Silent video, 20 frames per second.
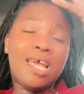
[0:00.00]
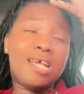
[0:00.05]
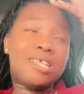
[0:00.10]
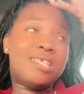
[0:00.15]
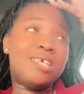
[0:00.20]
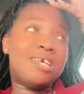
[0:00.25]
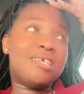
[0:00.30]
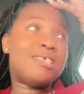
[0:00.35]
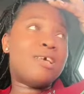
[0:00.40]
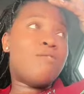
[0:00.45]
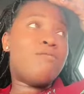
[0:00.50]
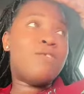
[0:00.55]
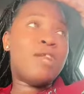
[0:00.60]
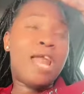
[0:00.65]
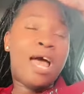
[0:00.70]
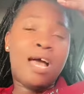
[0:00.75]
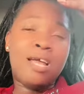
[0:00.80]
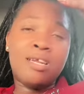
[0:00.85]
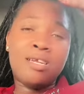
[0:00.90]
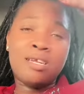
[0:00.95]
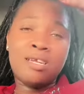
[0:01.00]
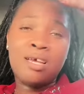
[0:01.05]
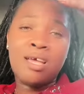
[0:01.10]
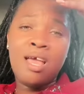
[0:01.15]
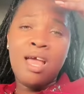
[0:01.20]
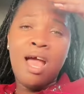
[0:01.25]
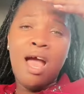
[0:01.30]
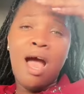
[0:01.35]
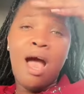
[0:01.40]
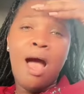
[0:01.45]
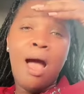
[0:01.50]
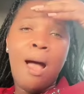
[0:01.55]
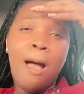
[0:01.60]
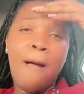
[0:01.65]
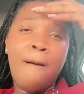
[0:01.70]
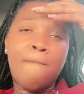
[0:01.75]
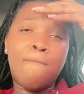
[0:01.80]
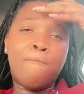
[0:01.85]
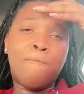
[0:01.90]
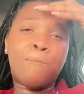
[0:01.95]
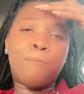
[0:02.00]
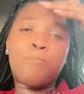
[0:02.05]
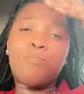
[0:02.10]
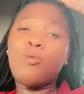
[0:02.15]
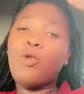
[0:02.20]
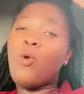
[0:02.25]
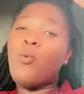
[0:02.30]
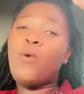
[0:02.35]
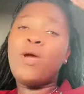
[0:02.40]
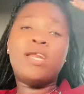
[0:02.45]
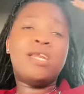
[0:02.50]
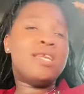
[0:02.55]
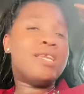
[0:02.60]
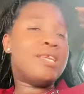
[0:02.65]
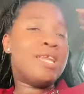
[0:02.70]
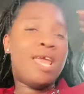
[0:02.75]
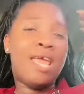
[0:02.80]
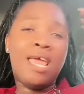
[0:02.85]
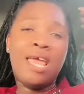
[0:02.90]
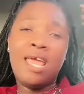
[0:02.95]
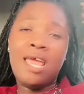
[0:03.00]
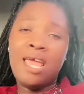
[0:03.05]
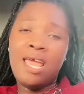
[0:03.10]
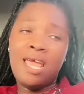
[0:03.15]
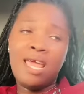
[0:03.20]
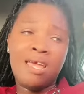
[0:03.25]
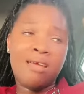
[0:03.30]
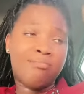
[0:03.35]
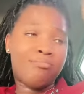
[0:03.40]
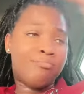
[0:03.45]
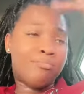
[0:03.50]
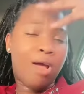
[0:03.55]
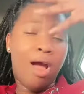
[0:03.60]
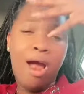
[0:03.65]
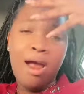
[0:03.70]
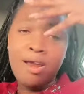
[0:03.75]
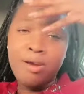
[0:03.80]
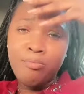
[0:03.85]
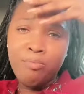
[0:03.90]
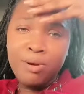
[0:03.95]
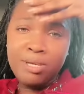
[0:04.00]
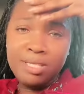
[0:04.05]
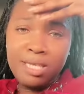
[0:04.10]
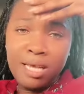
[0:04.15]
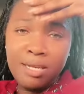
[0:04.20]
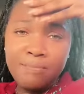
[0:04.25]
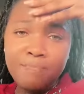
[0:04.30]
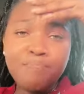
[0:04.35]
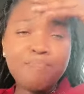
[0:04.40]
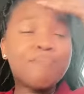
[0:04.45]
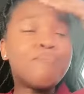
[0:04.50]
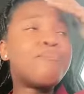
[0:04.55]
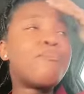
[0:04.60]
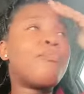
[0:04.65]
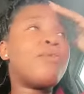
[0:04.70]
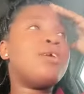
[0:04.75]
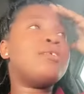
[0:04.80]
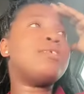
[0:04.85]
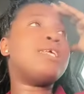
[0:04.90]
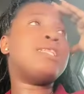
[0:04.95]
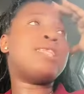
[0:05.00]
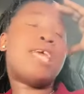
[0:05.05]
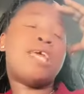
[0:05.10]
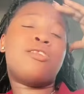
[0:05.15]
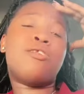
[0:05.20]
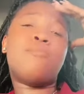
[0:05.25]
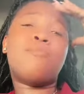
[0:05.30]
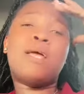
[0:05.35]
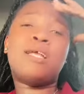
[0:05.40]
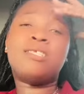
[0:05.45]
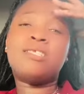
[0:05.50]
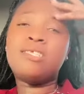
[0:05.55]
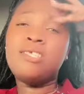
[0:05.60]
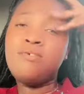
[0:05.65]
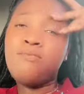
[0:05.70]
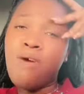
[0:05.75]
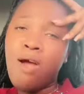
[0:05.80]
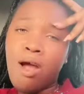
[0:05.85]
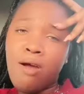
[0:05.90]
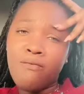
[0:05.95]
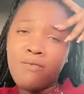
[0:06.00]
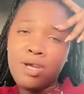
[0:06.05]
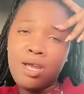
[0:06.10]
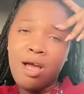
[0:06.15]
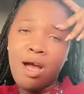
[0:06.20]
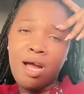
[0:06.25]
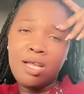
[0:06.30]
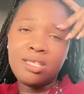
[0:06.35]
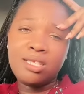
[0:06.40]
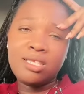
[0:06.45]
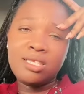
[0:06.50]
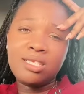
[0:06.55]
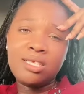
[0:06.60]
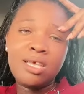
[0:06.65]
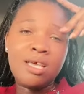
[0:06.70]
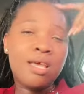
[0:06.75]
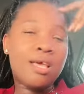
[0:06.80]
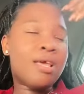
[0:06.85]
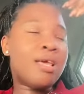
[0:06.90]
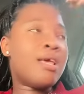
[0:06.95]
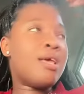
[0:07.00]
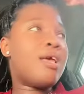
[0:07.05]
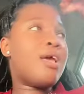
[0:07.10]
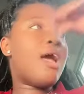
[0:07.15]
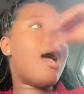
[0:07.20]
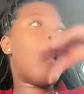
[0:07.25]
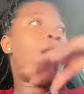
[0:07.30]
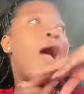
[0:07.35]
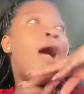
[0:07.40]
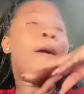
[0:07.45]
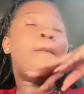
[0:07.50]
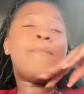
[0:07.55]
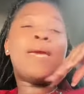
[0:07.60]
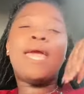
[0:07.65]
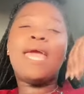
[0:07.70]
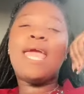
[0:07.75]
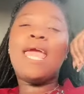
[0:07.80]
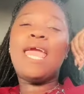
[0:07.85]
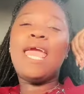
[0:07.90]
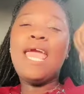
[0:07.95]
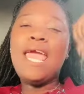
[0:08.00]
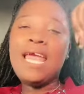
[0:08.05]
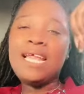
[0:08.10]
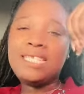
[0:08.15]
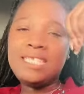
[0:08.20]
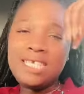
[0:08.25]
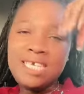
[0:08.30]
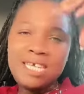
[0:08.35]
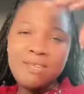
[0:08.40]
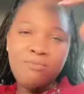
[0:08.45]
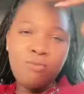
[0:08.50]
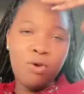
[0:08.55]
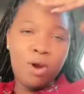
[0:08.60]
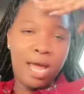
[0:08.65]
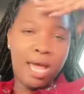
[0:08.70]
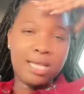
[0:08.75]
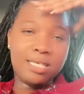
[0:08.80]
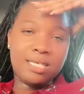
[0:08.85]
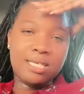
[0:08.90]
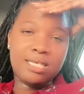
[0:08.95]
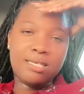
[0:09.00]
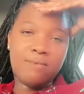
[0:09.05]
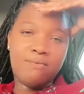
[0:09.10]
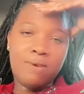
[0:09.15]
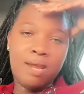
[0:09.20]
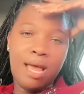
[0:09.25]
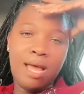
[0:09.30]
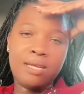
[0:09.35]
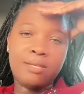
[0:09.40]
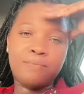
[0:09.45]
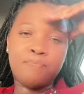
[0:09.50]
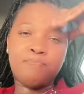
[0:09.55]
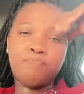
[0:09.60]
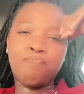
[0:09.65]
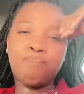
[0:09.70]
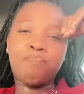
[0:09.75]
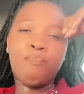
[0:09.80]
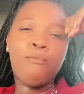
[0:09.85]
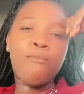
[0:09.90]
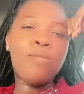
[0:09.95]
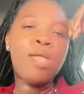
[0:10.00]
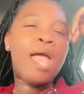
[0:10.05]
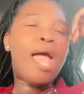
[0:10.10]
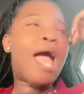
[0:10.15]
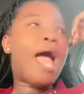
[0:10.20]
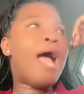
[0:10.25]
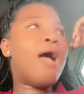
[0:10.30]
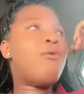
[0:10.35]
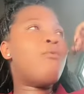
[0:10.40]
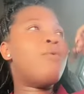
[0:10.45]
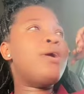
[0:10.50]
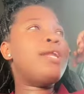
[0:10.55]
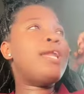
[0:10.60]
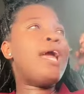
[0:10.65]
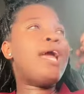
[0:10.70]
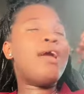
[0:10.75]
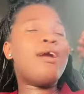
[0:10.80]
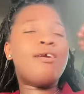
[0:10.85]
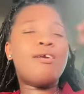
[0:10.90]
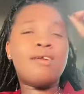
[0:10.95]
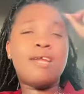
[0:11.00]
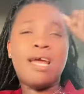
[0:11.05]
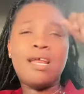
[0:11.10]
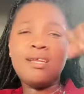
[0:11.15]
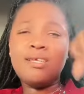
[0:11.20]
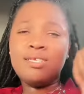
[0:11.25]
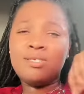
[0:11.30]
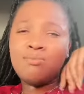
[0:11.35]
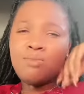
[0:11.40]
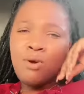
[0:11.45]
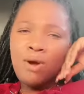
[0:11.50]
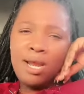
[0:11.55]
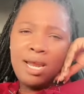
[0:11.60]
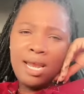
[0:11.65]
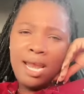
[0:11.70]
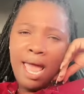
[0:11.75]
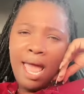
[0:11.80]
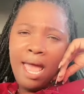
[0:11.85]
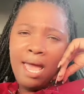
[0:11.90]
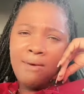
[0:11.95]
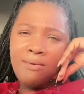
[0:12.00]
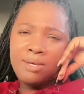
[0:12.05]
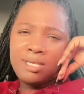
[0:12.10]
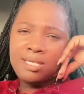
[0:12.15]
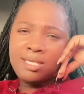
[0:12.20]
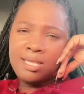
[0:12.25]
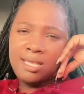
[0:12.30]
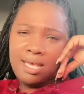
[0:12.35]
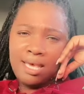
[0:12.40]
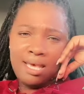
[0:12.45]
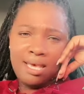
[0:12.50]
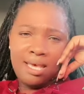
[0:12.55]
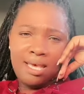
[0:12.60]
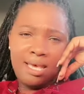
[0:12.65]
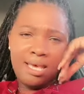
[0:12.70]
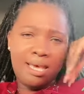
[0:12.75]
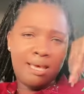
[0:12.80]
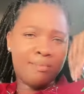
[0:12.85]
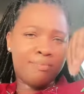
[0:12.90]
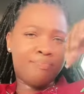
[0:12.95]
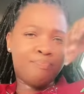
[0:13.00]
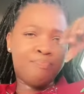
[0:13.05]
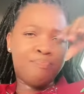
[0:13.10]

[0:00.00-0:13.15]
hectares of land when they are in prison. So it ended up that Steve Harvey got 18 more hectares of land. And when I heard that this morning, I was thinking,